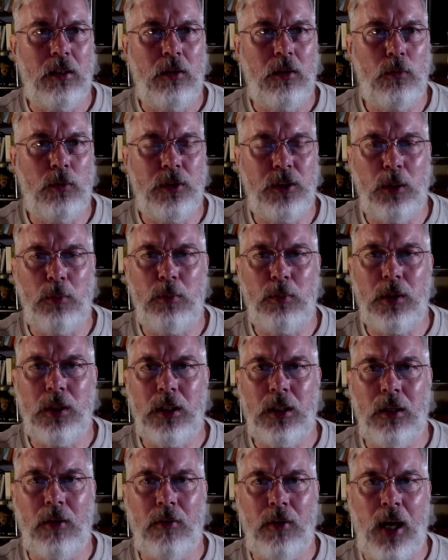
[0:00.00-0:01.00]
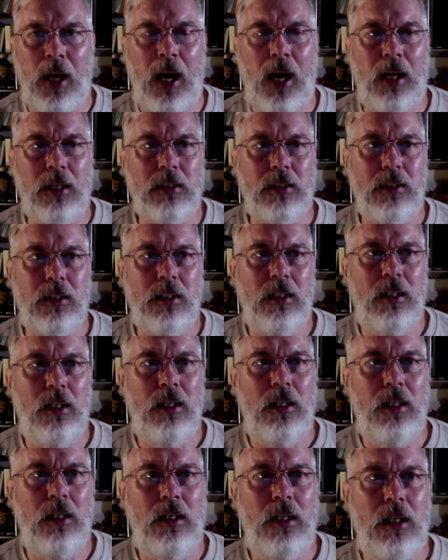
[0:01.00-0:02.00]
resembling that
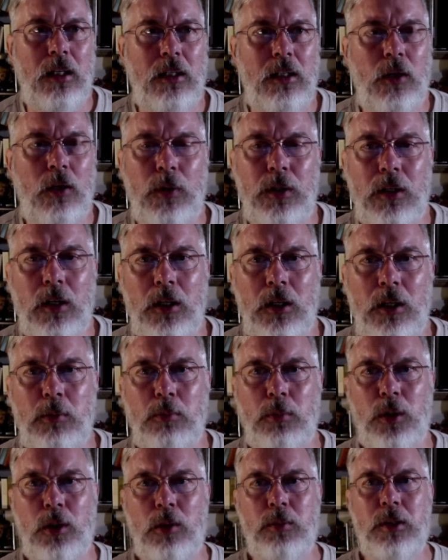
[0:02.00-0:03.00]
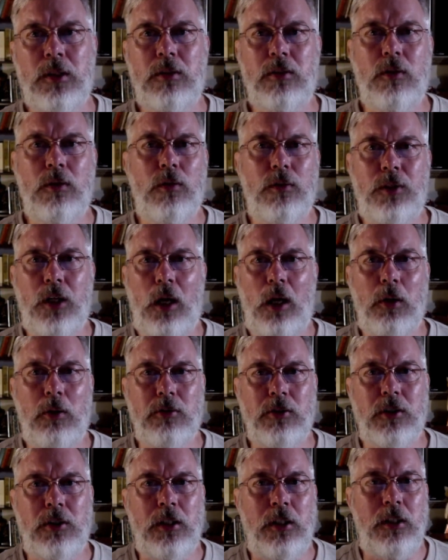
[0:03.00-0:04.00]
going on in Burma the whole time I
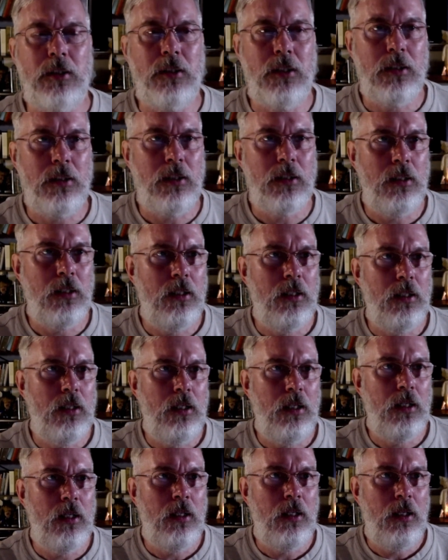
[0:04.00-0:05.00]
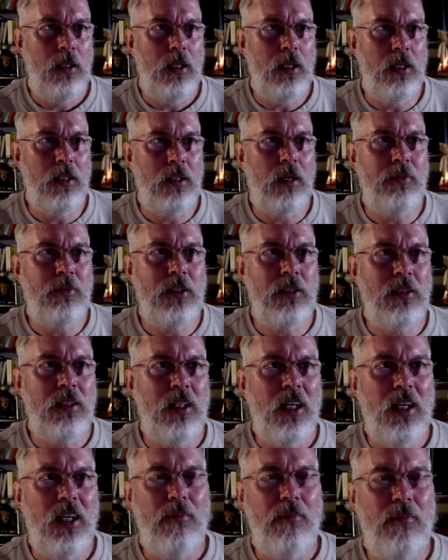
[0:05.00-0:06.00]
was there. And I mean,
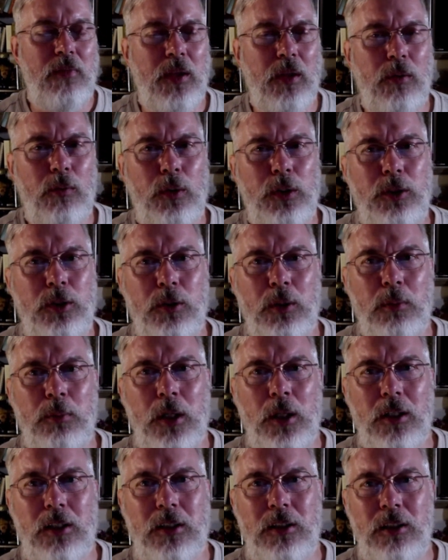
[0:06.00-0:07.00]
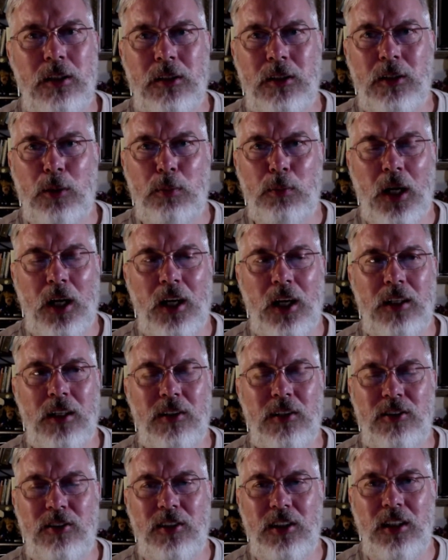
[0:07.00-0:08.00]
when you're a monk, you're behind the
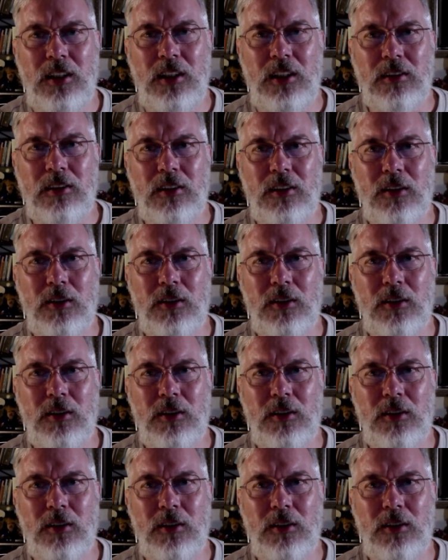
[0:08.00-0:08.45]
scenes.